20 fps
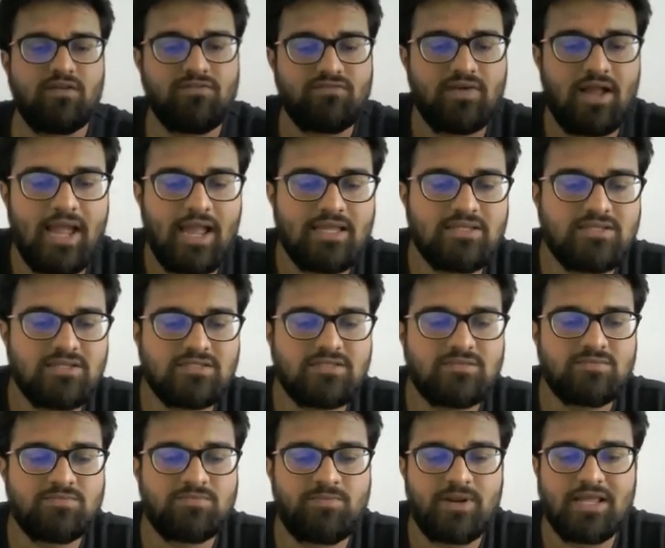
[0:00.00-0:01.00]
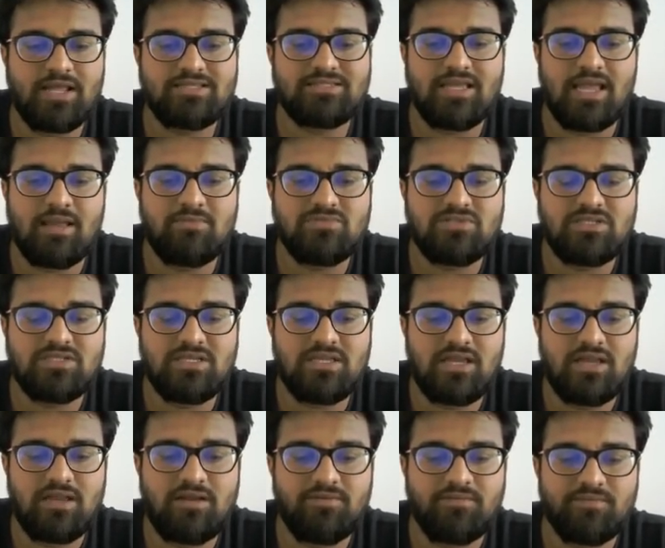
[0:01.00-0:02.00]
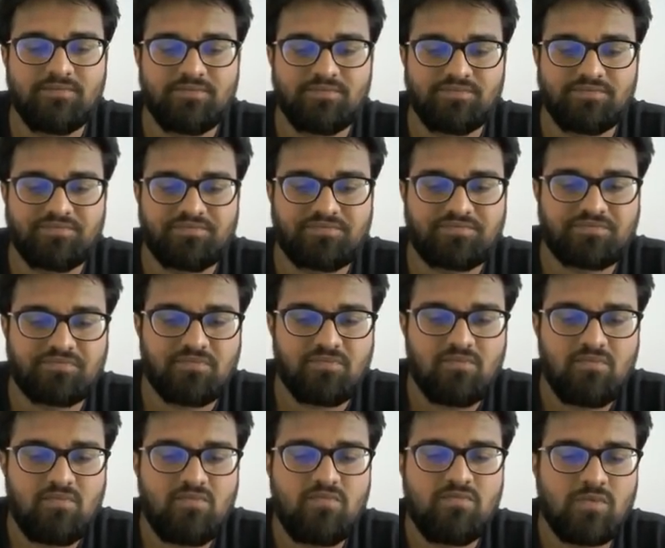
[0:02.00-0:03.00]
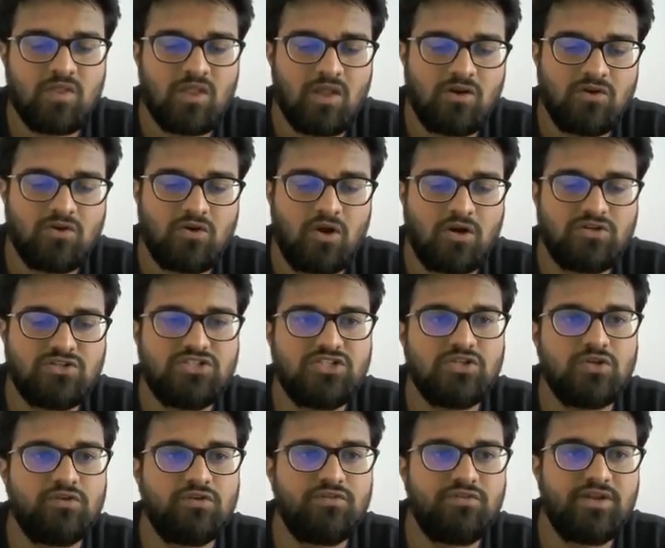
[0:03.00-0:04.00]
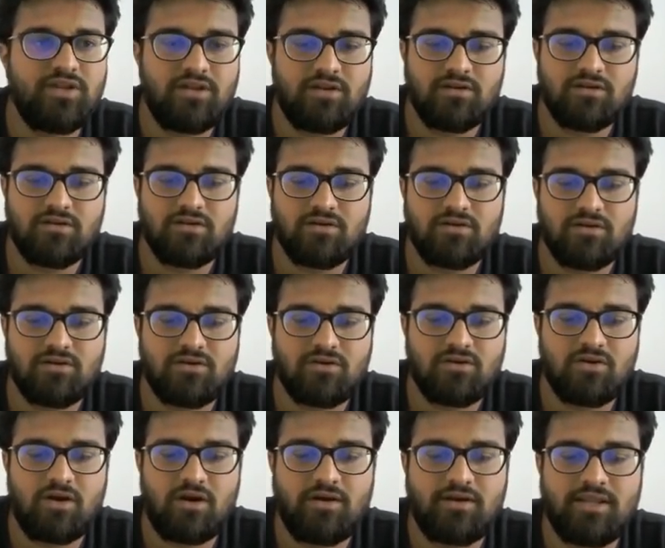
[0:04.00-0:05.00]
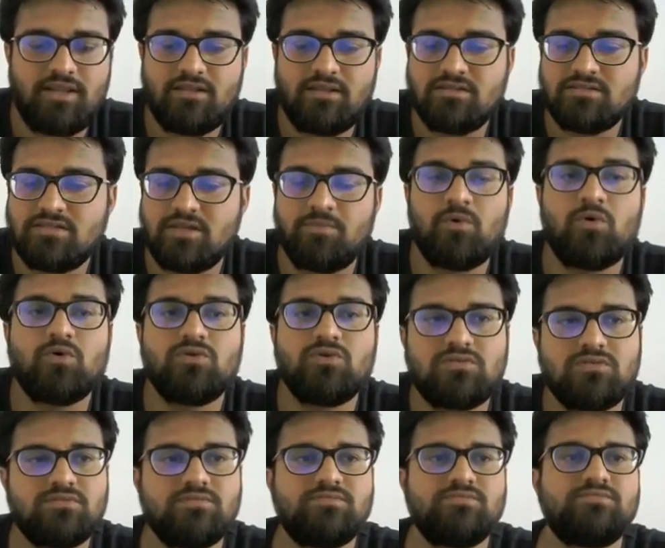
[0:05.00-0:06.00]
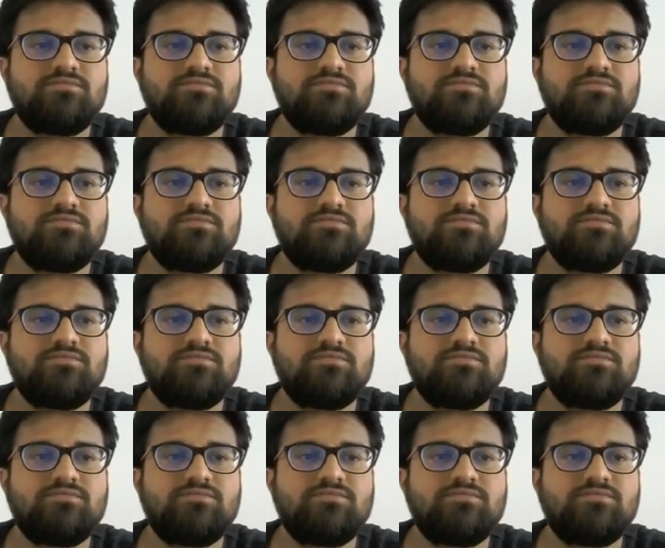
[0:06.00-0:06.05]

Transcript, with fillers: if I just press M C A dot gov dot in, suppose.